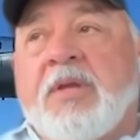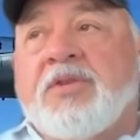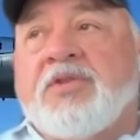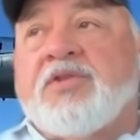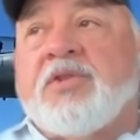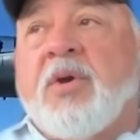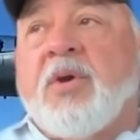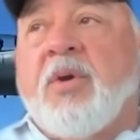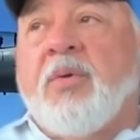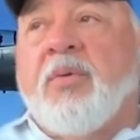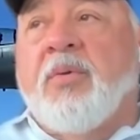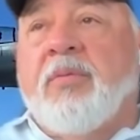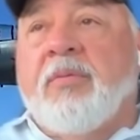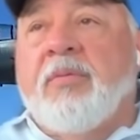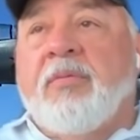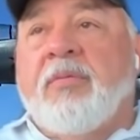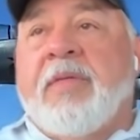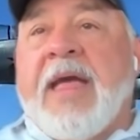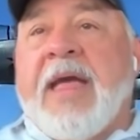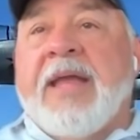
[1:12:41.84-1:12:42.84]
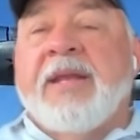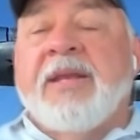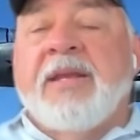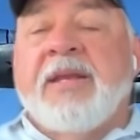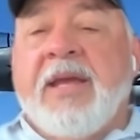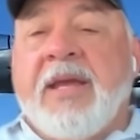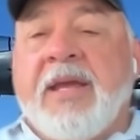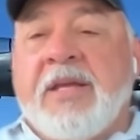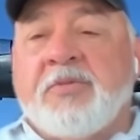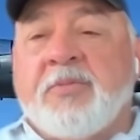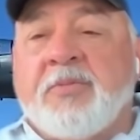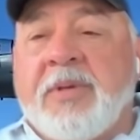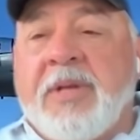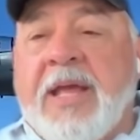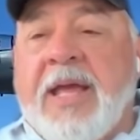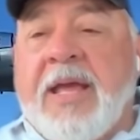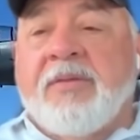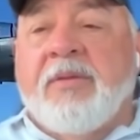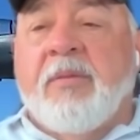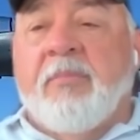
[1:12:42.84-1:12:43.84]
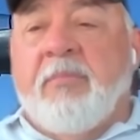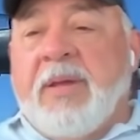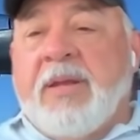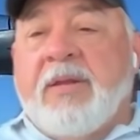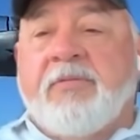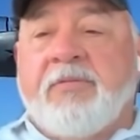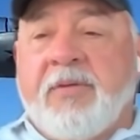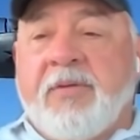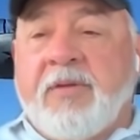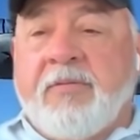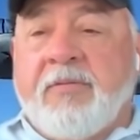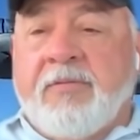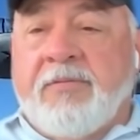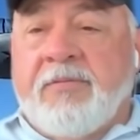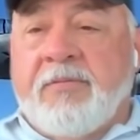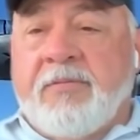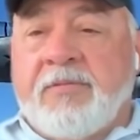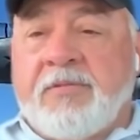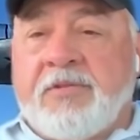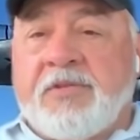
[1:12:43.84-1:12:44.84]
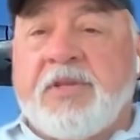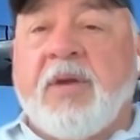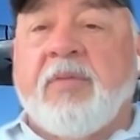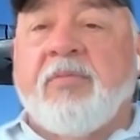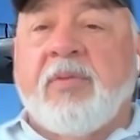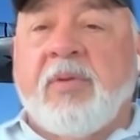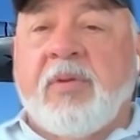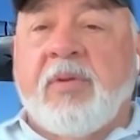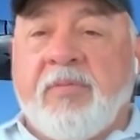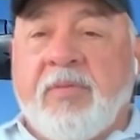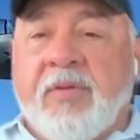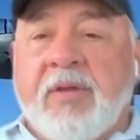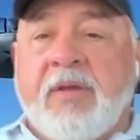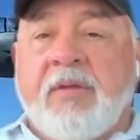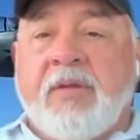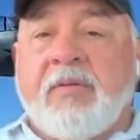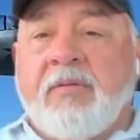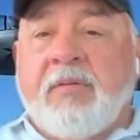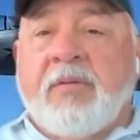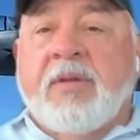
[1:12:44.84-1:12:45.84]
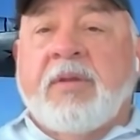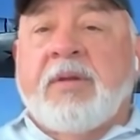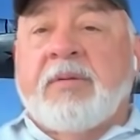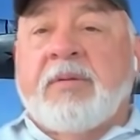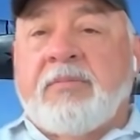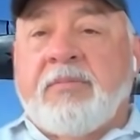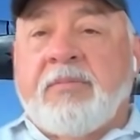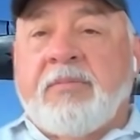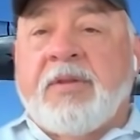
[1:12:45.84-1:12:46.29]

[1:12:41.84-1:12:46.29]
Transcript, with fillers: So that engagement had the benefit of several of the, the,